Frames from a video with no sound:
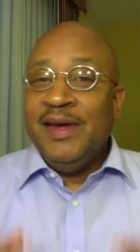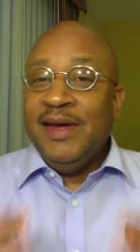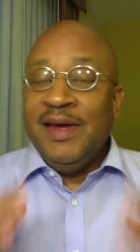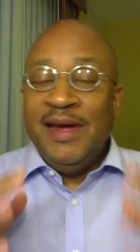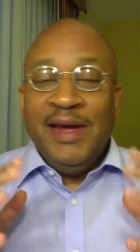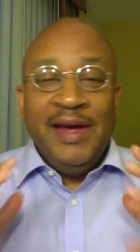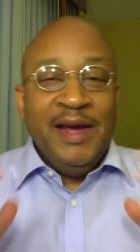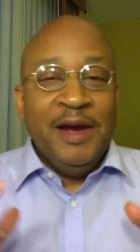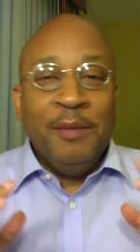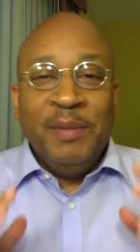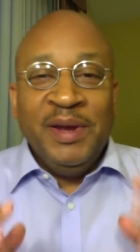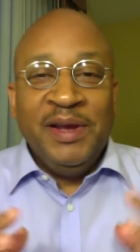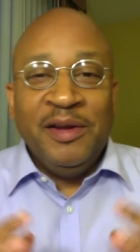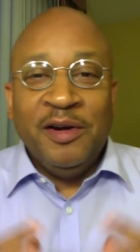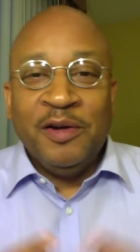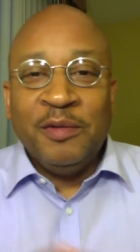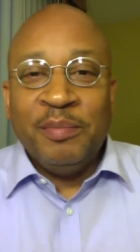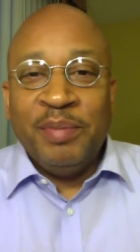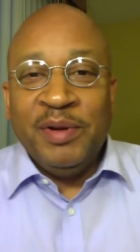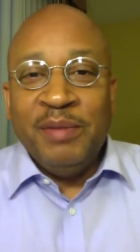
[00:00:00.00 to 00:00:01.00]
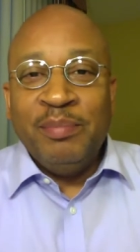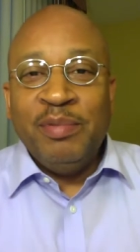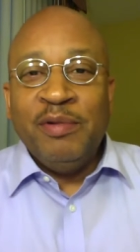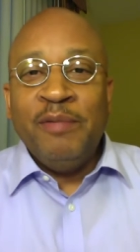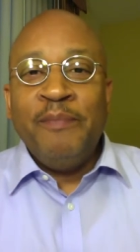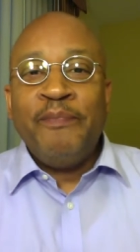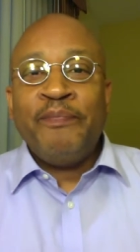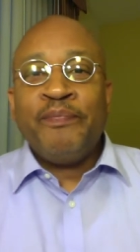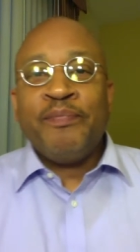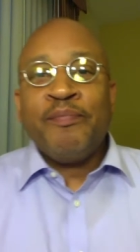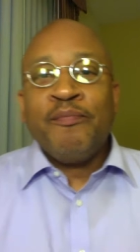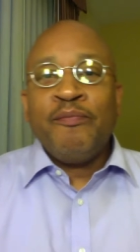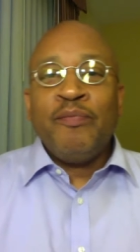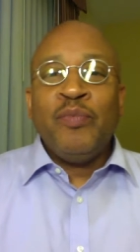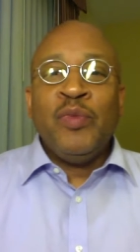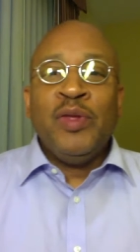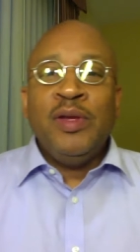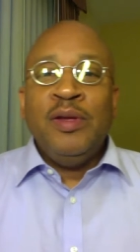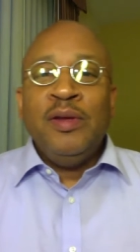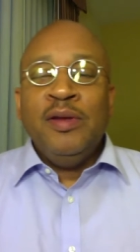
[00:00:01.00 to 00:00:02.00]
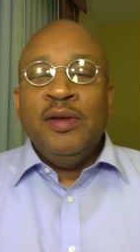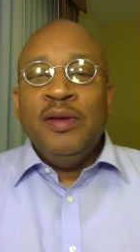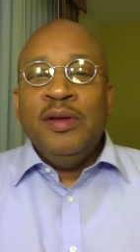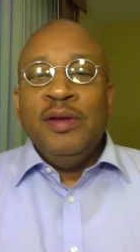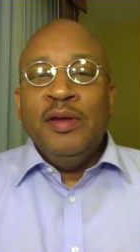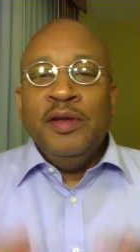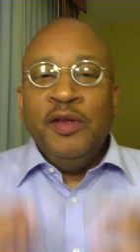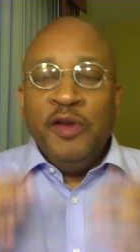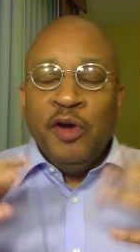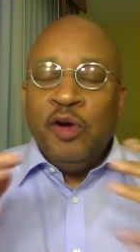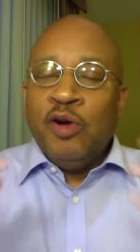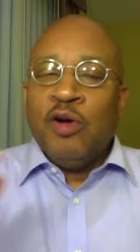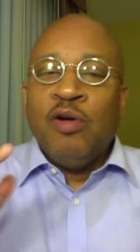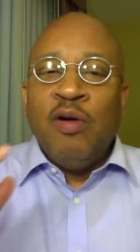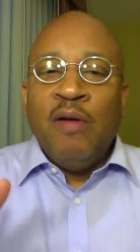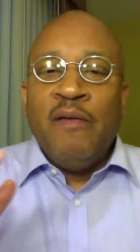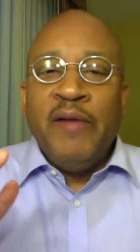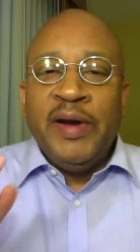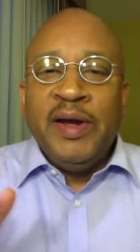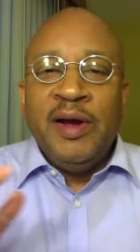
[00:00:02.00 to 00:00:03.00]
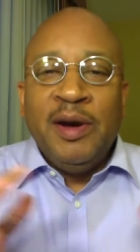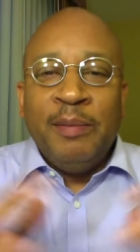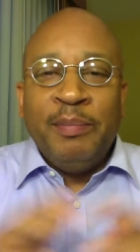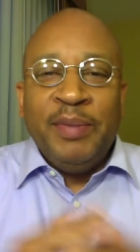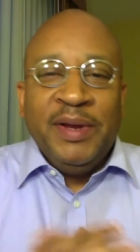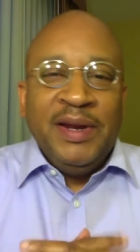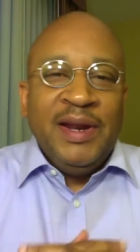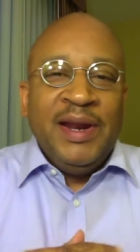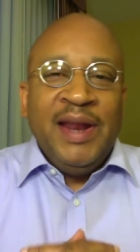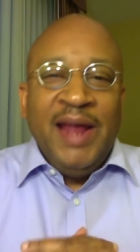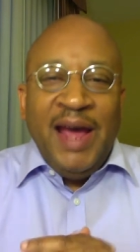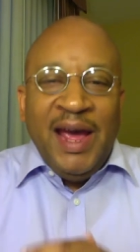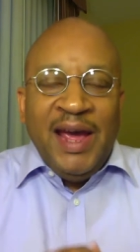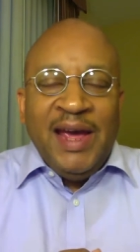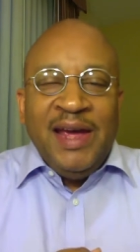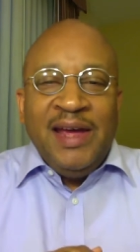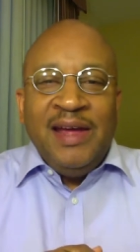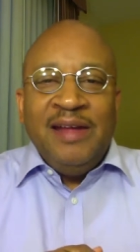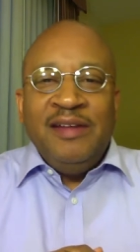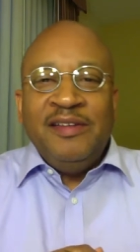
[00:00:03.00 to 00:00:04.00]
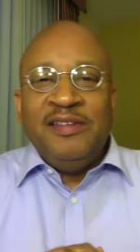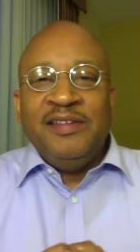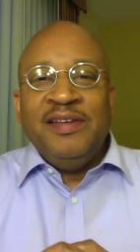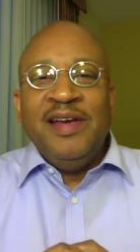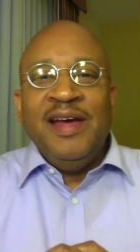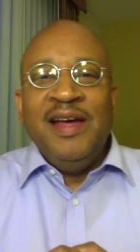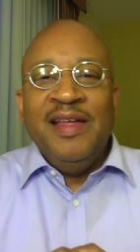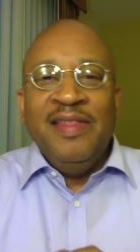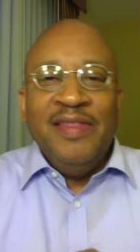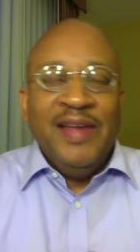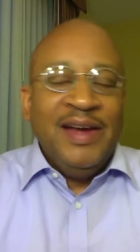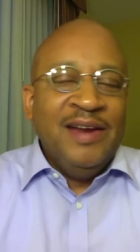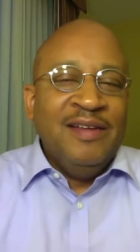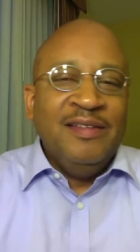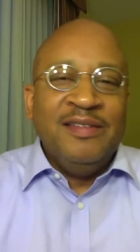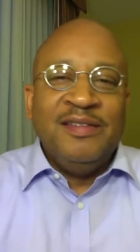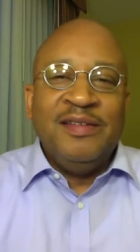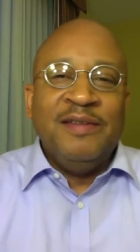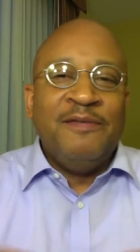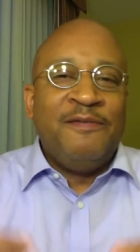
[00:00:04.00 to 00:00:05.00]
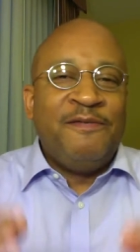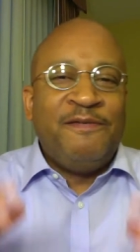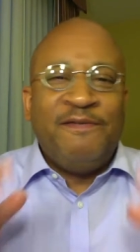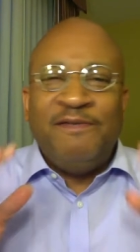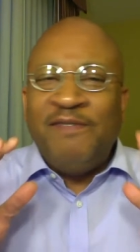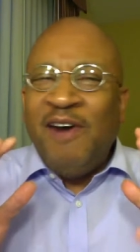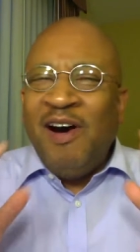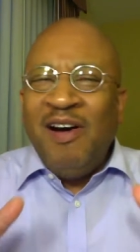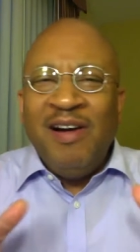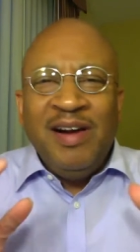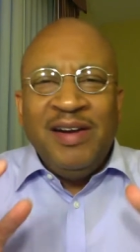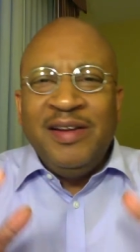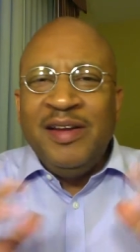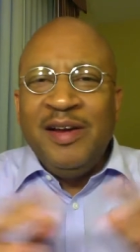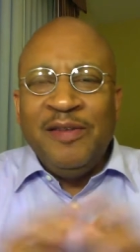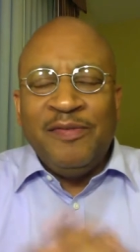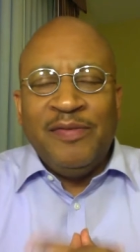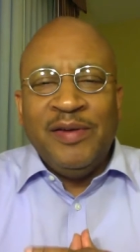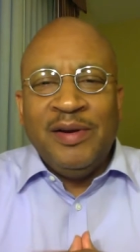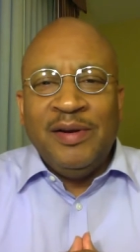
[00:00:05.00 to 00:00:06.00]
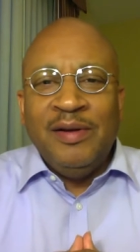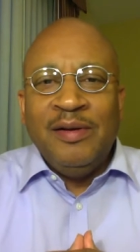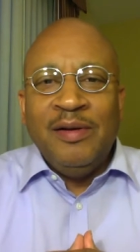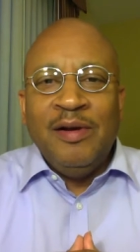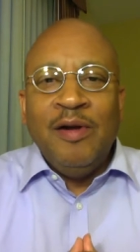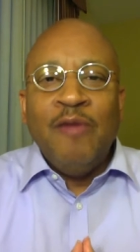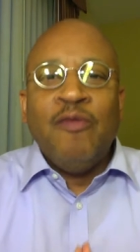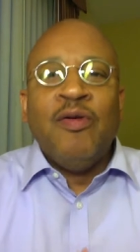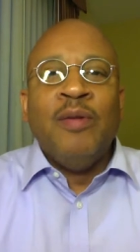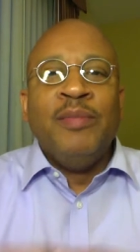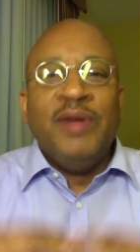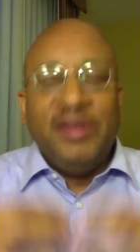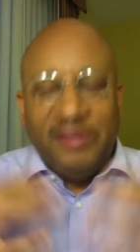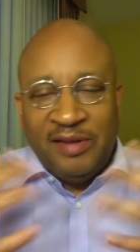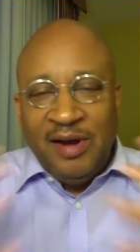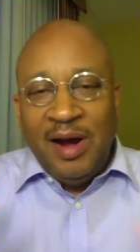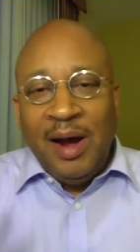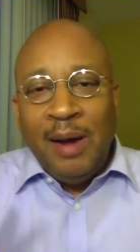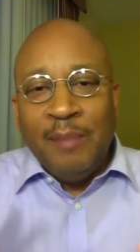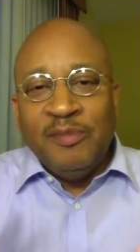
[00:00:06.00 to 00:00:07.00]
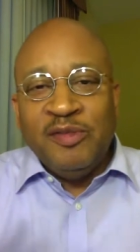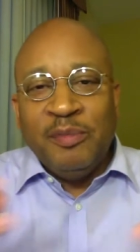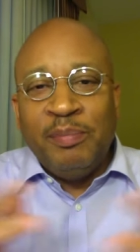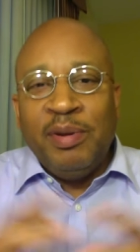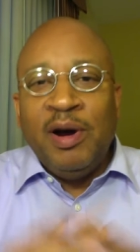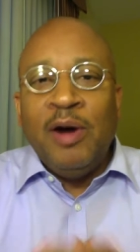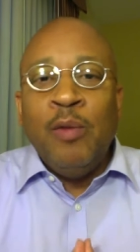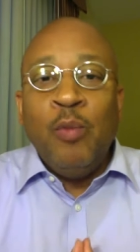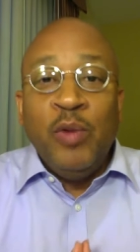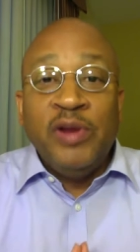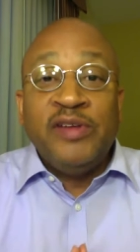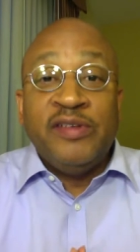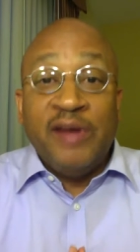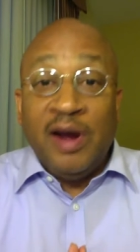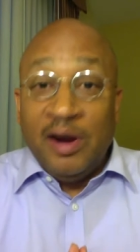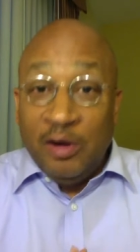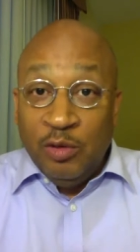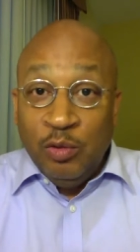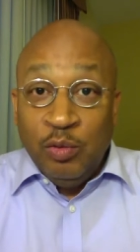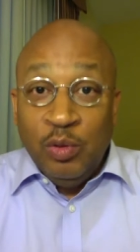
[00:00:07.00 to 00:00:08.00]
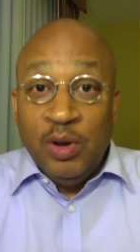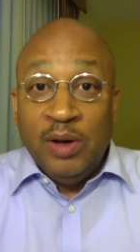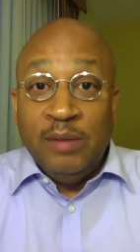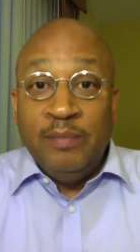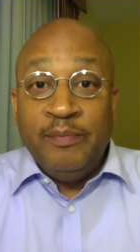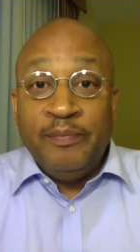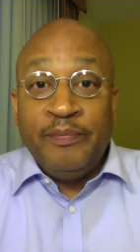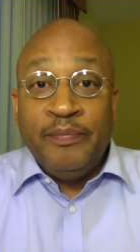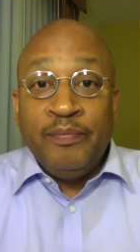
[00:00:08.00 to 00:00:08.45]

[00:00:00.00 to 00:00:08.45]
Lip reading: Hear me, young people. You're growing up in an age that is far different from the times upon which I grew up.